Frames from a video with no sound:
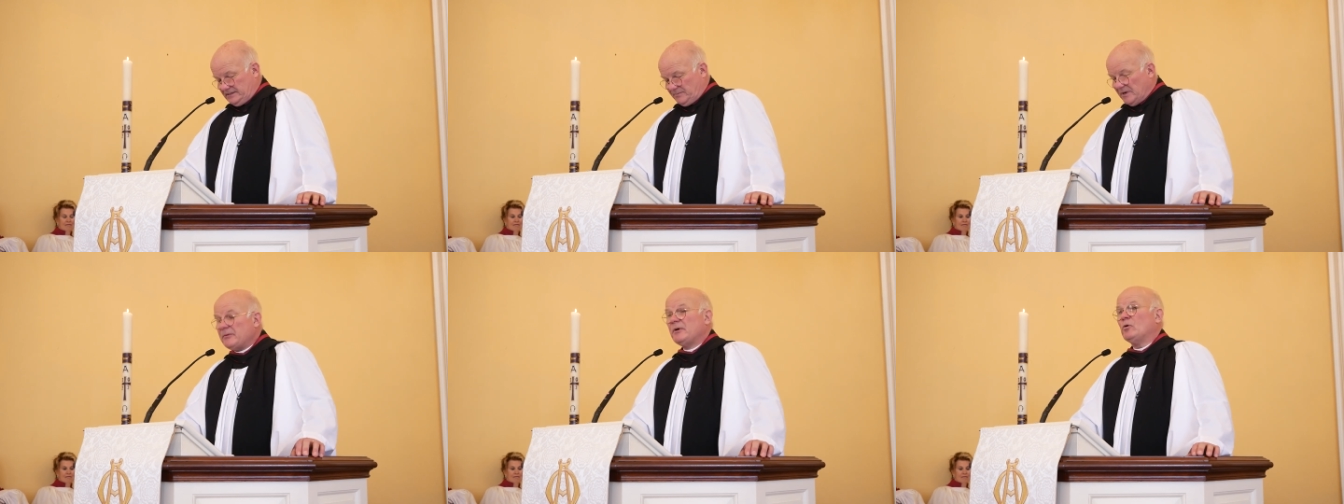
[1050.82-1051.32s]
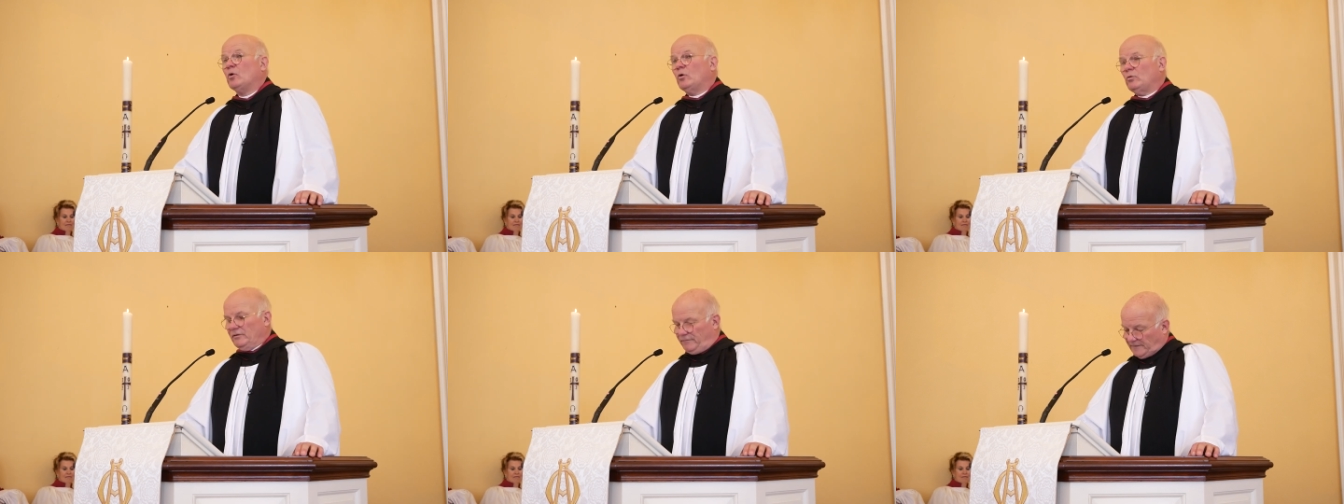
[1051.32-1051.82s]
May we
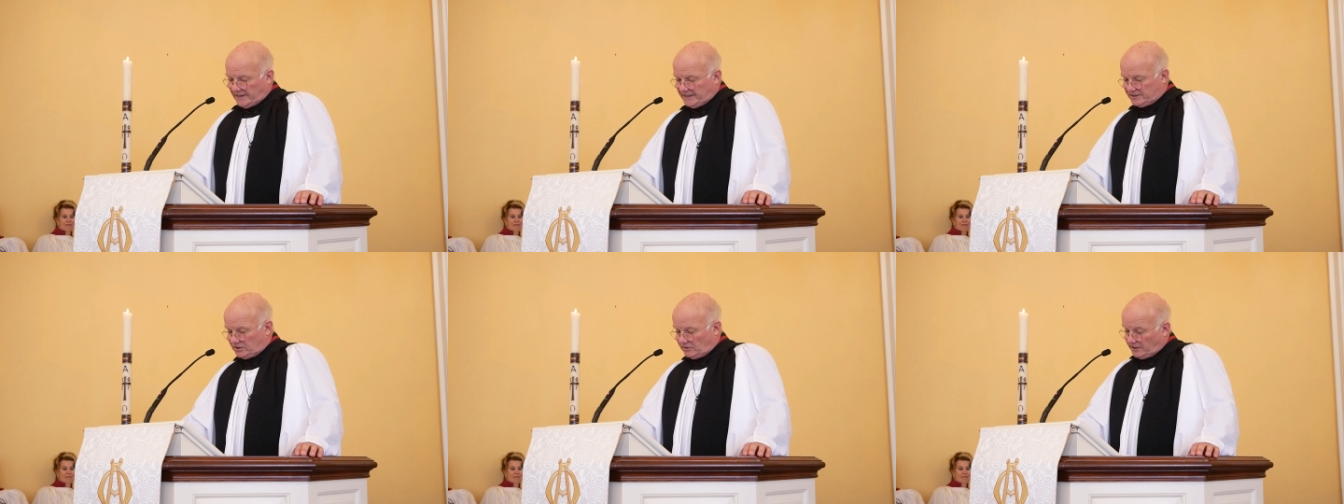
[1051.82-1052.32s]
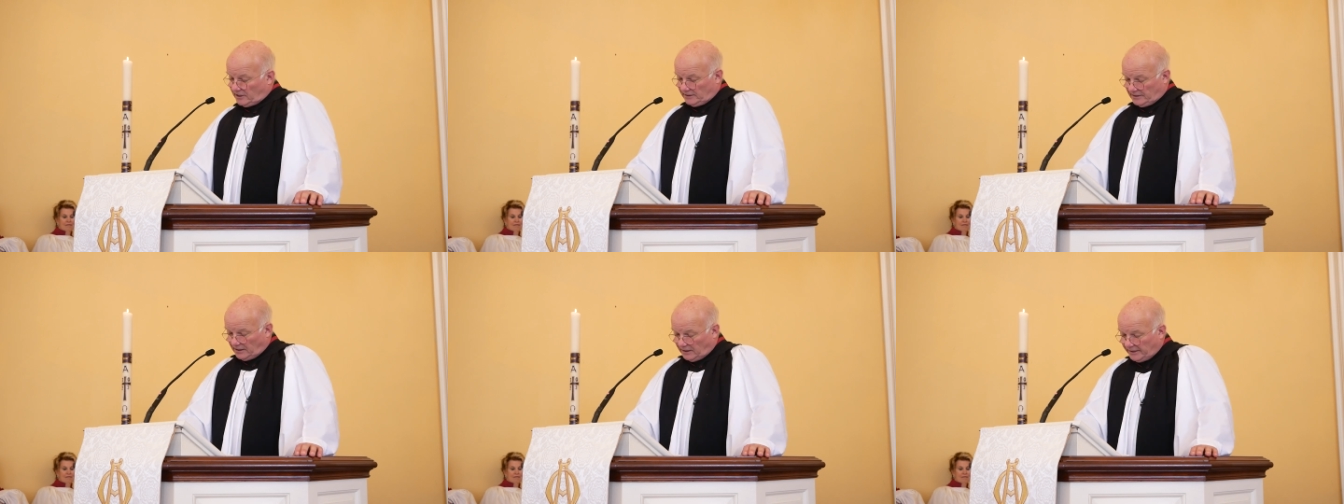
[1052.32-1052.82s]
all reflect on our
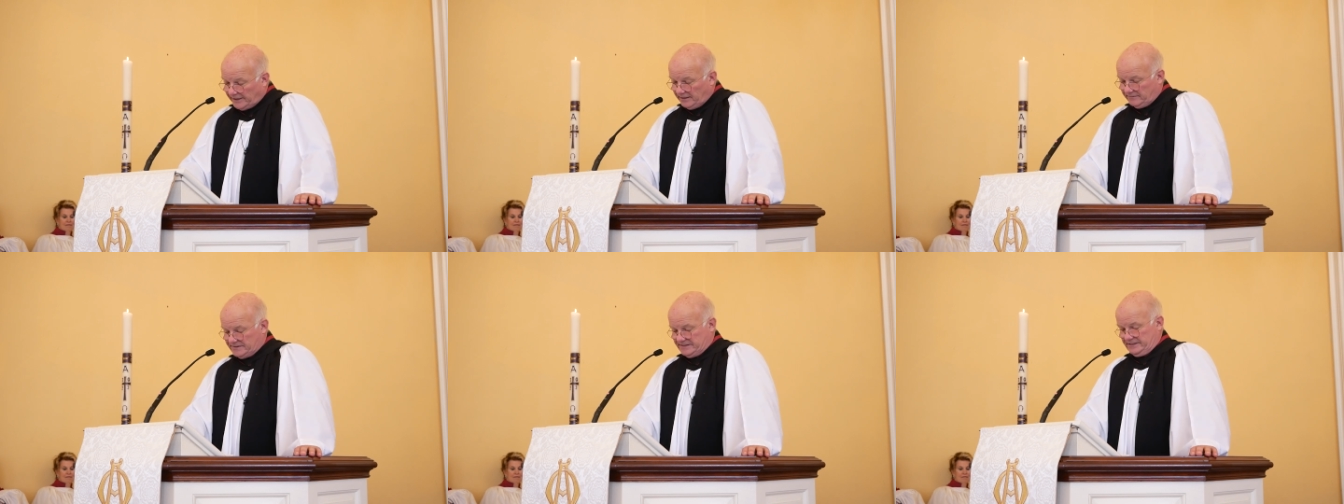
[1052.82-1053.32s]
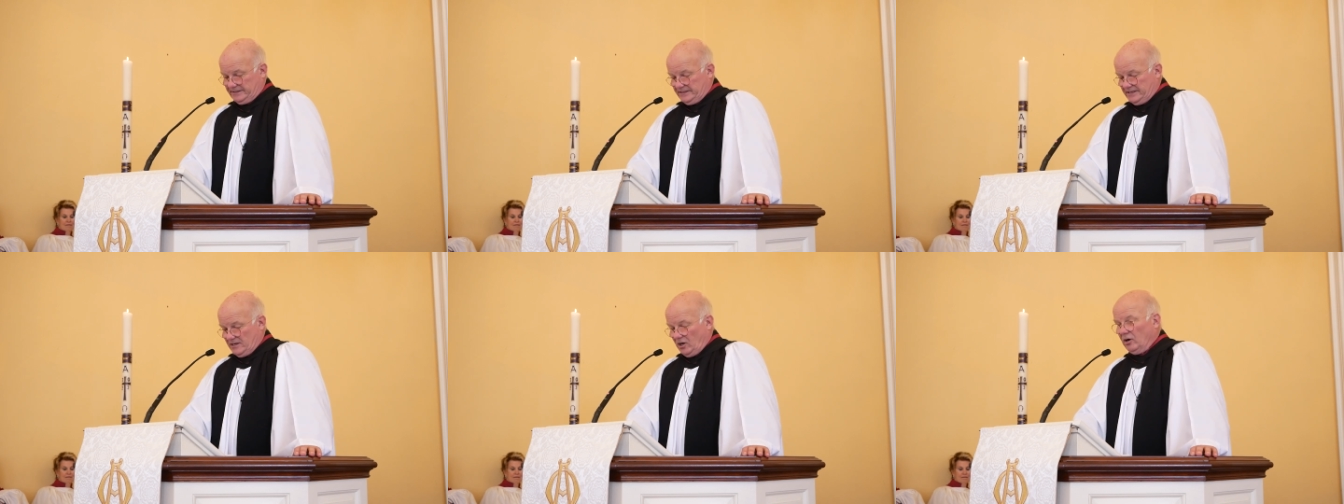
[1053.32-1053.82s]
lives
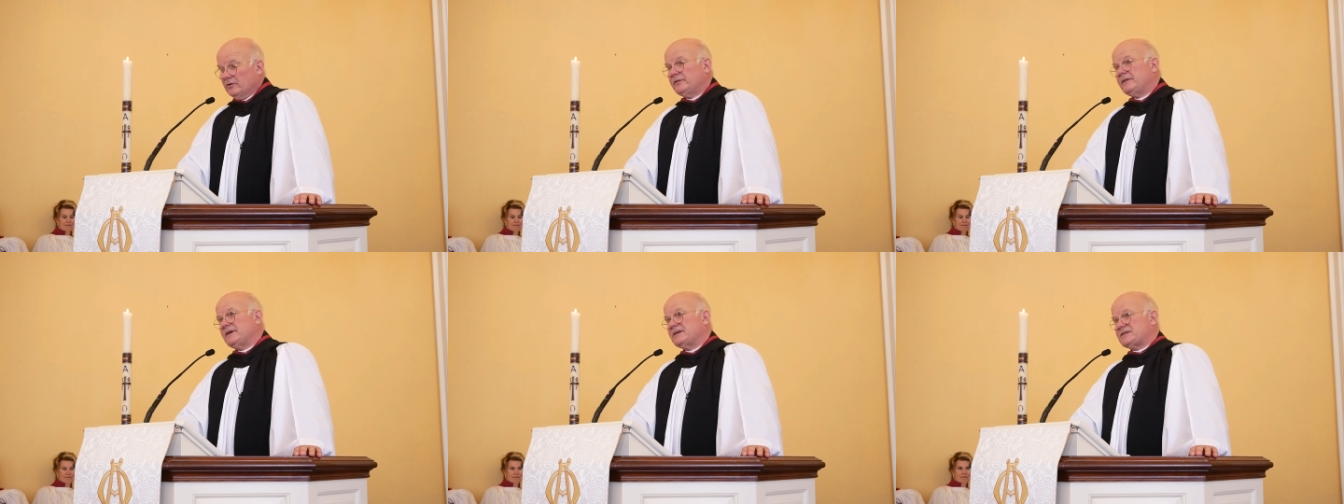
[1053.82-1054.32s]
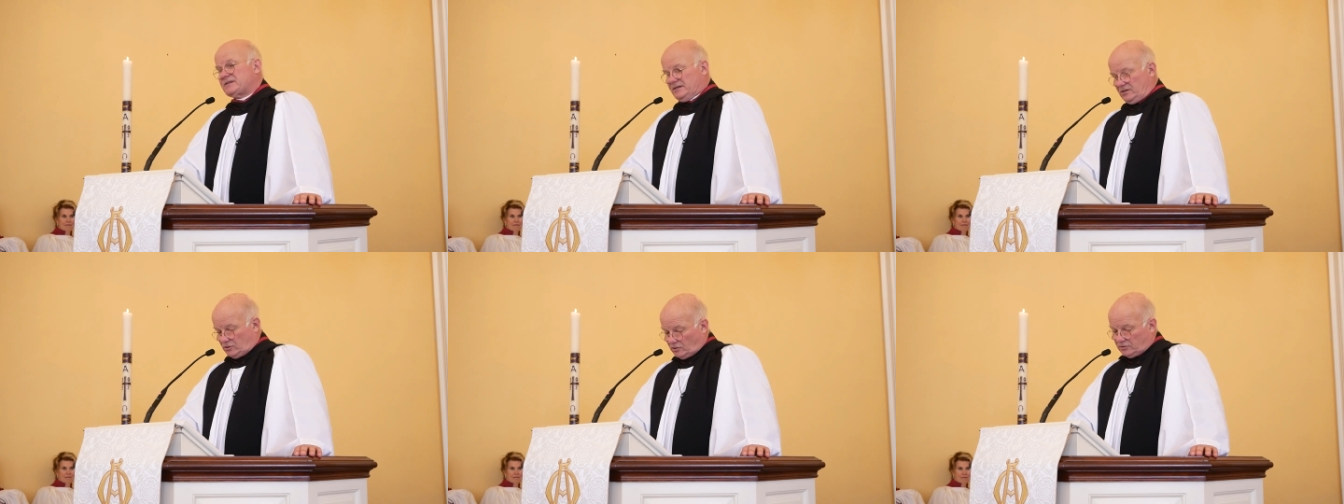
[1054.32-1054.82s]
on
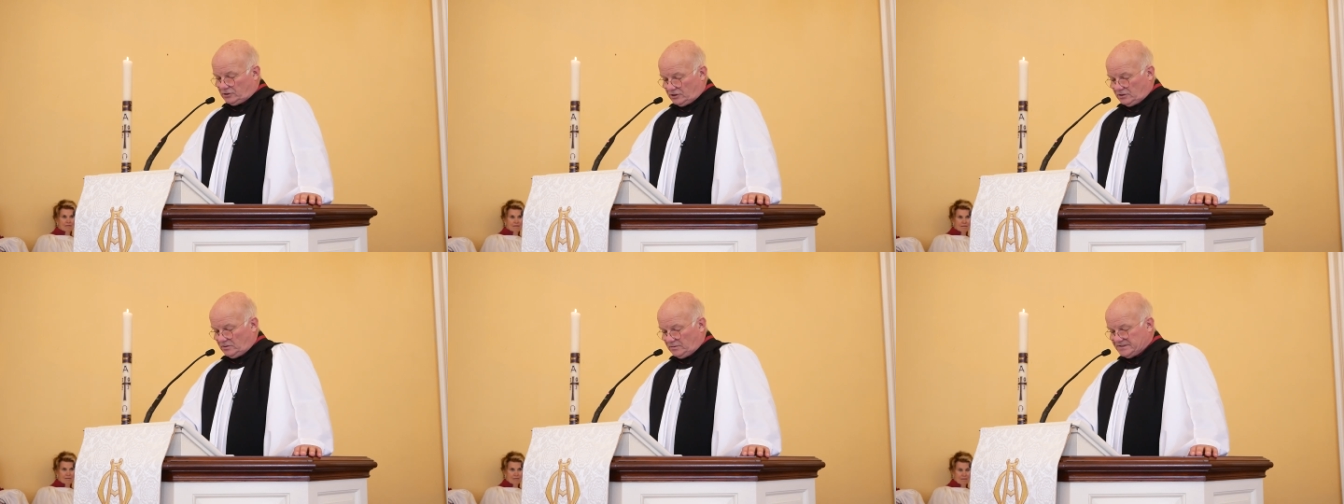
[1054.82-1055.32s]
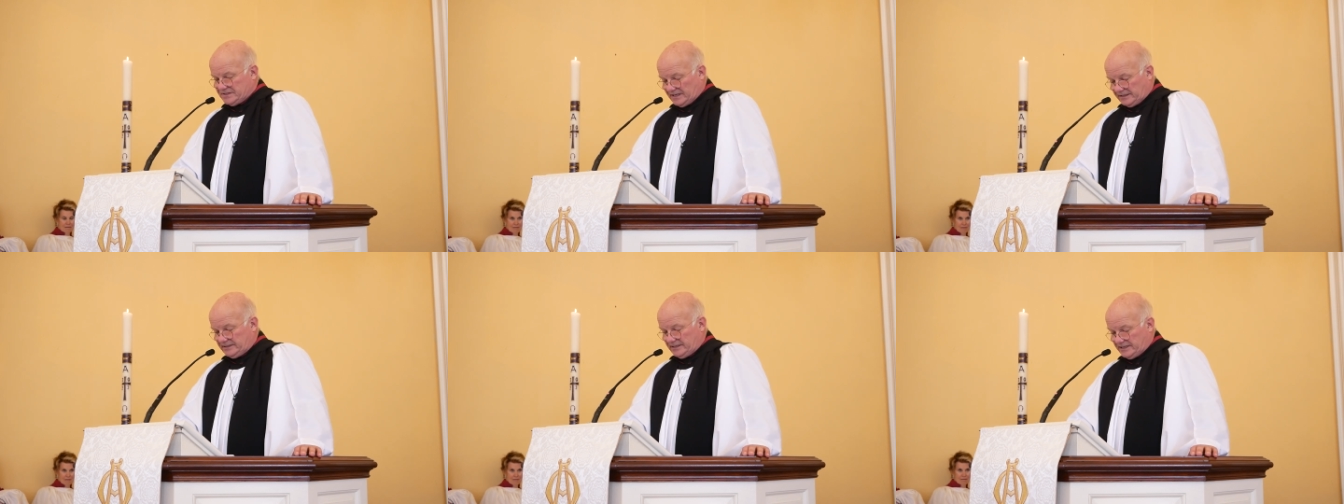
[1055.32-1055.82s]
this Good News
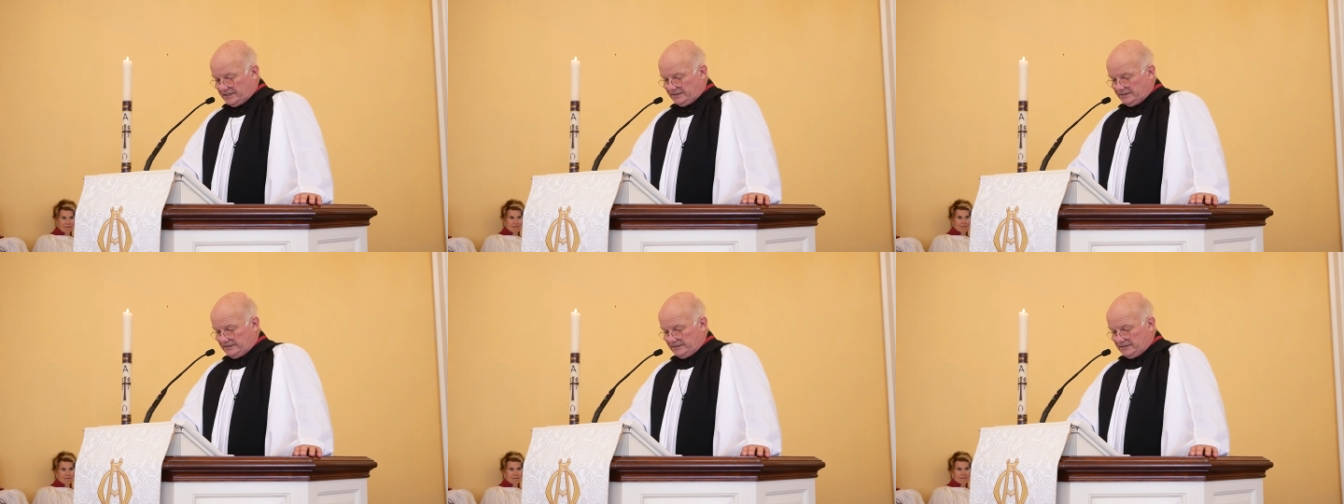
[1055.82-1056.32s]
Sunday,